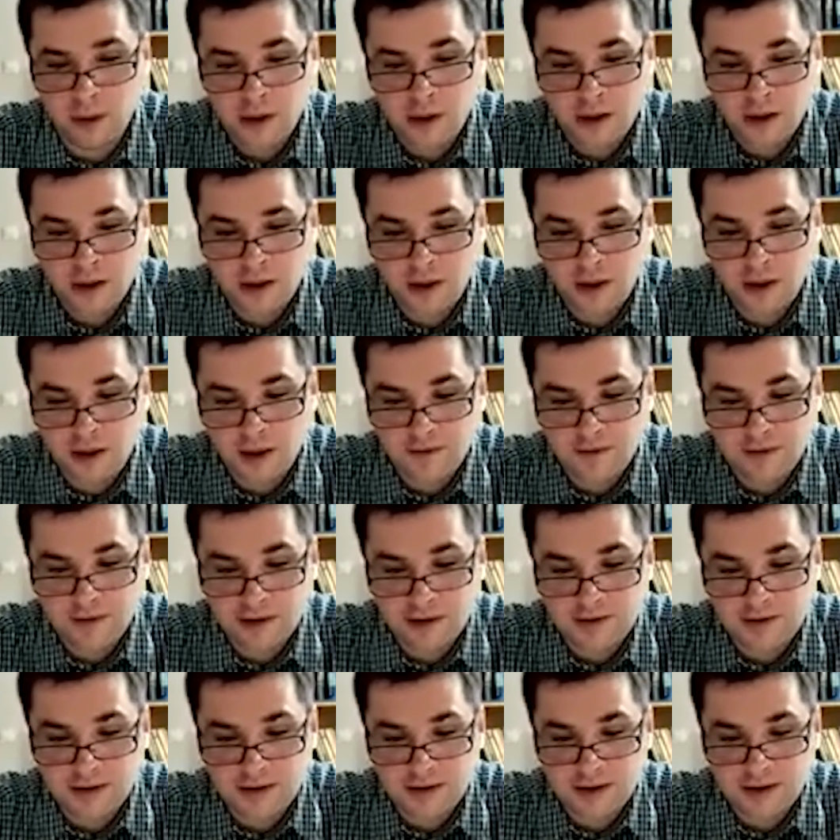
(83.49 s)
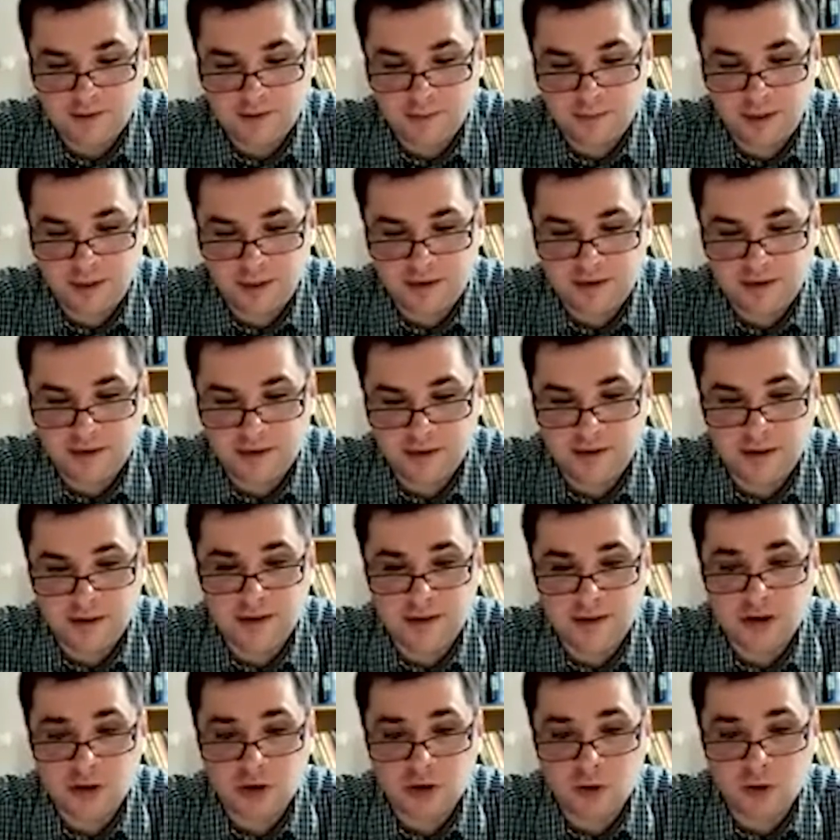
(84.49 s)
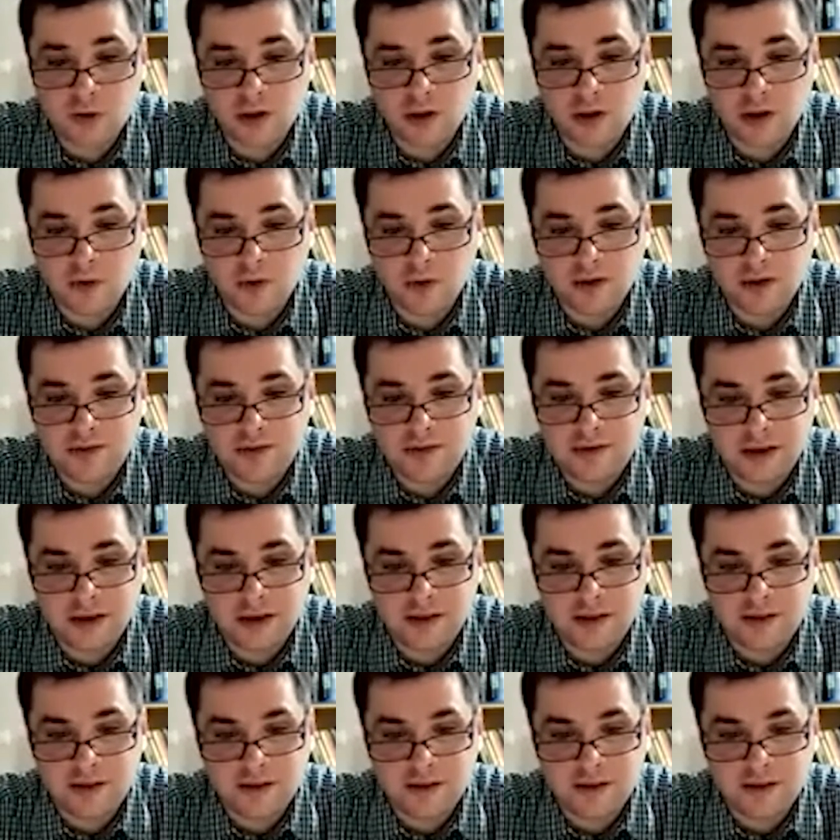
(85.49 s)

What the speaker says: gives us a space advantage on the queen side.